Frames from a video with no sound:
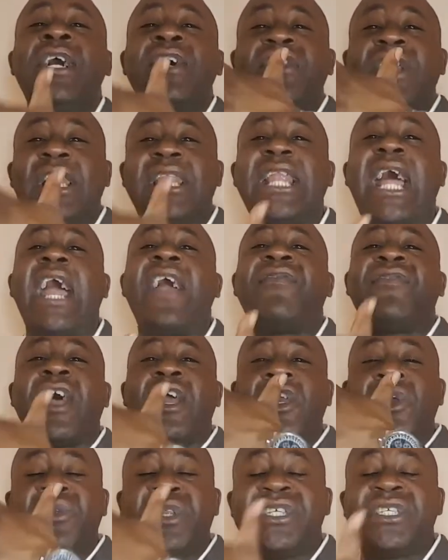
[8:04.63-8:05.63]
the life that
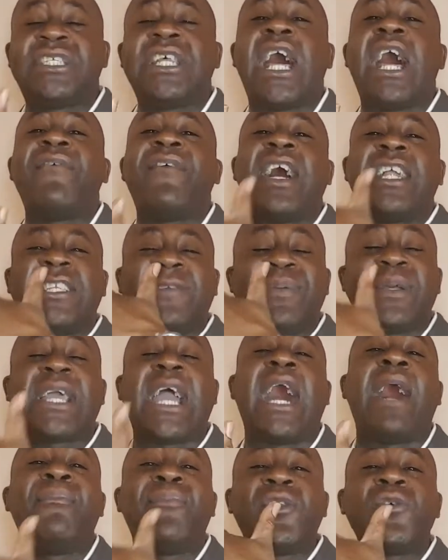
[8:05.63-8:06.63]
you deserve and to
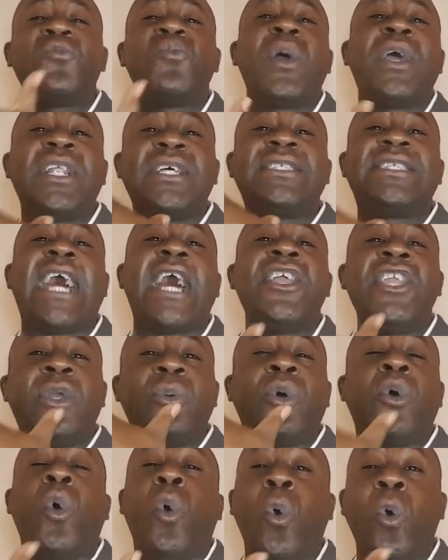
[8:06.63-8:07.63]
become the winners that you
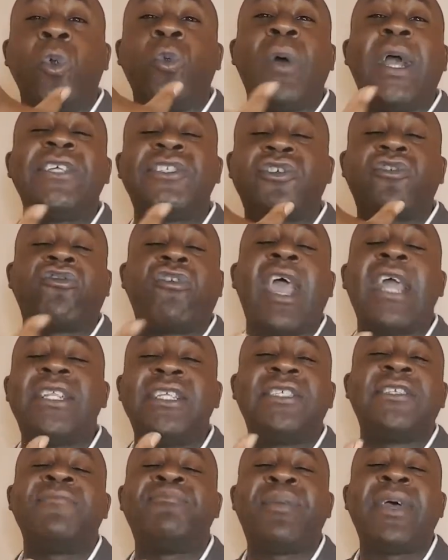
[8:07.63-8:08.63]
were always
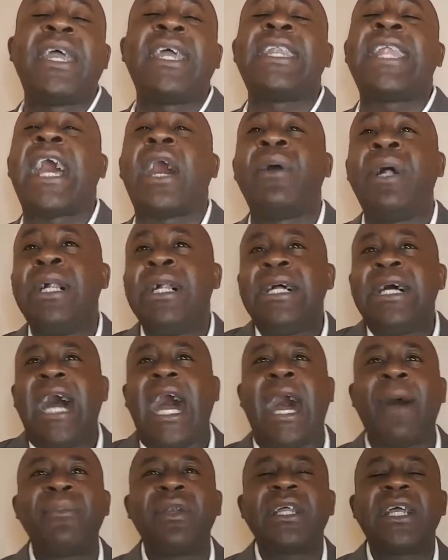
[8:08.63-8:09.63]
created to be. Now,
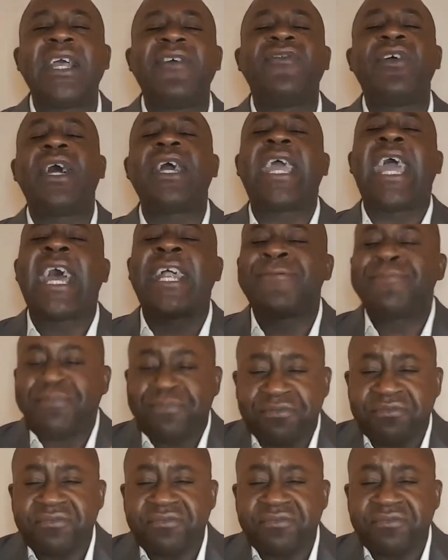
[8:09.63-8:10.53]
I'm going to give you again.